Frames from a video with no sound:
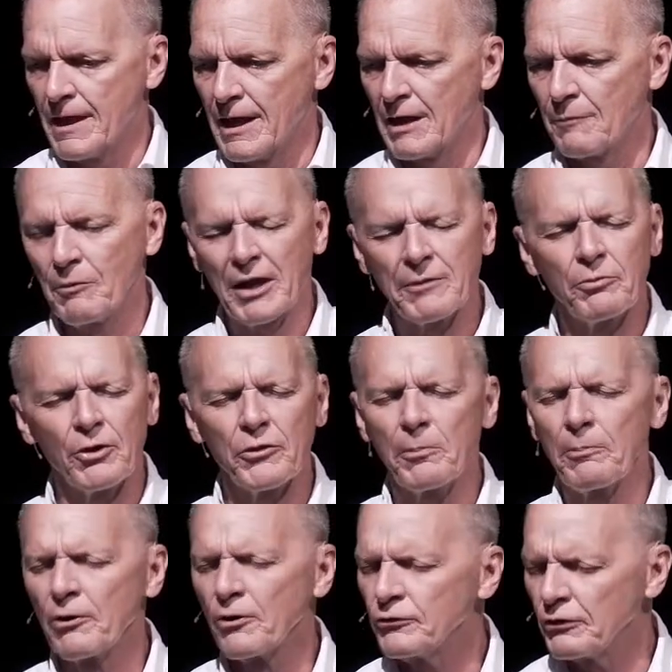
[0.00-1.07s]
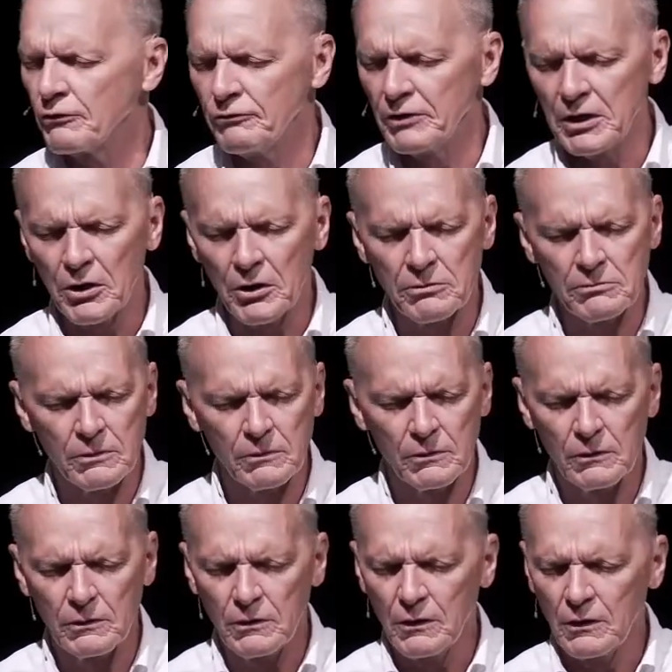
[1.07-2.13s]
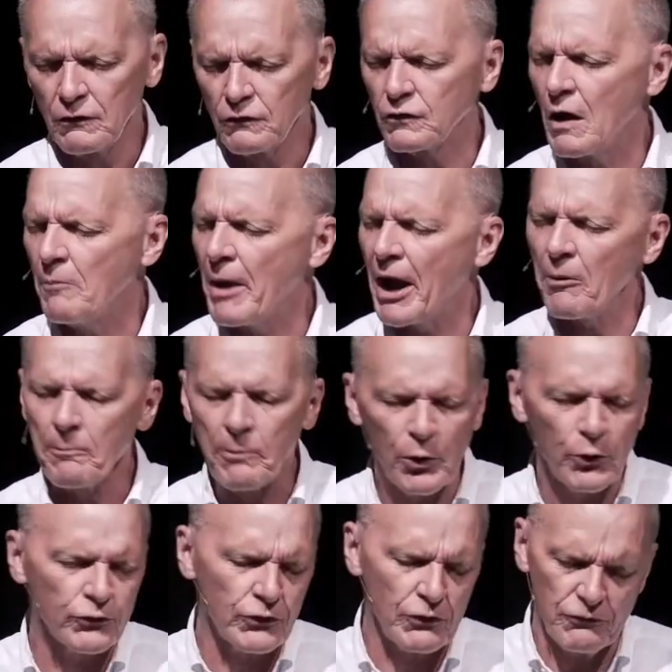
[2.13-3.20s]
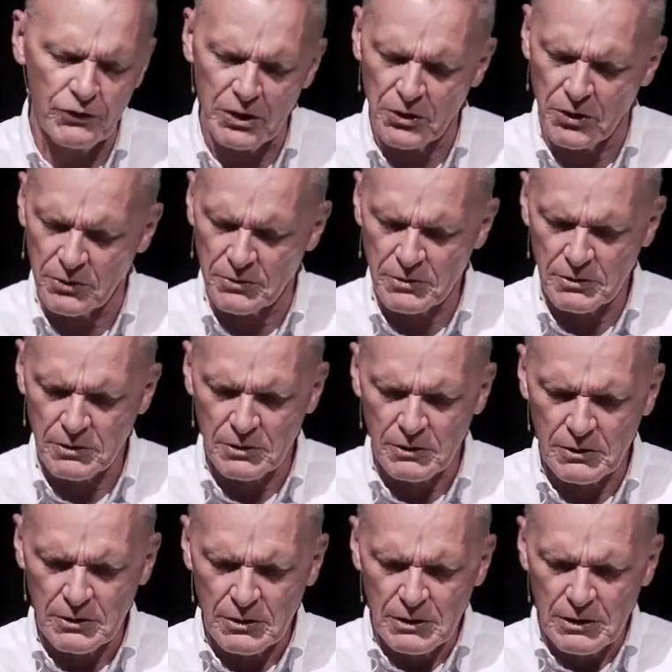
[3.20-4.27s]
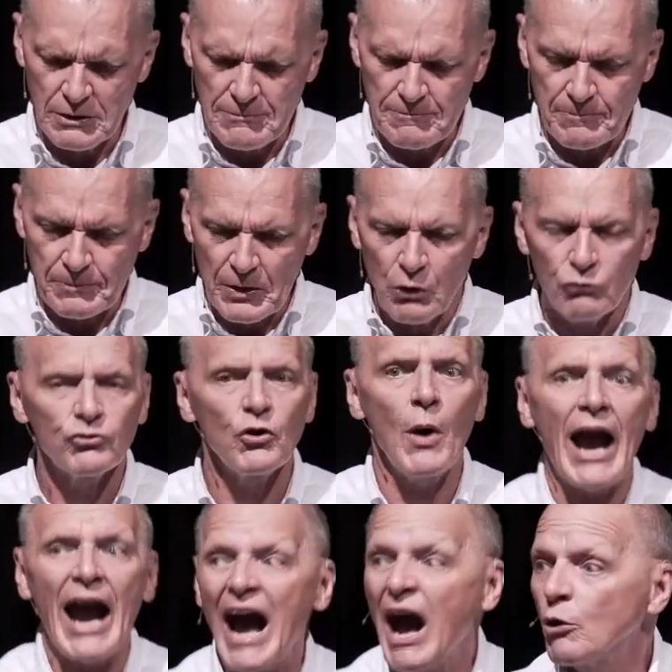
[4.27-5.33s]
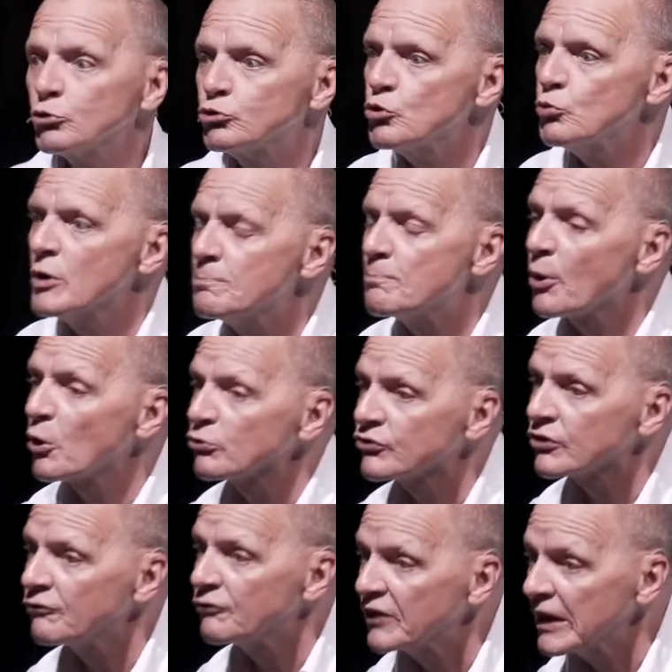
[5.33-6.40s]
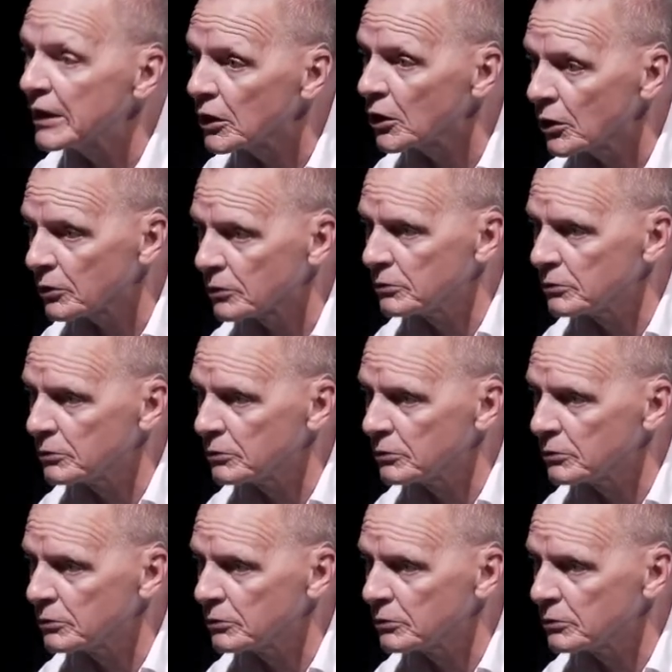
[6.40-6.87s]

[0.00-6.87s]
And I'm like, Brother, persevere. Somehow persevere. So, how do we persevere?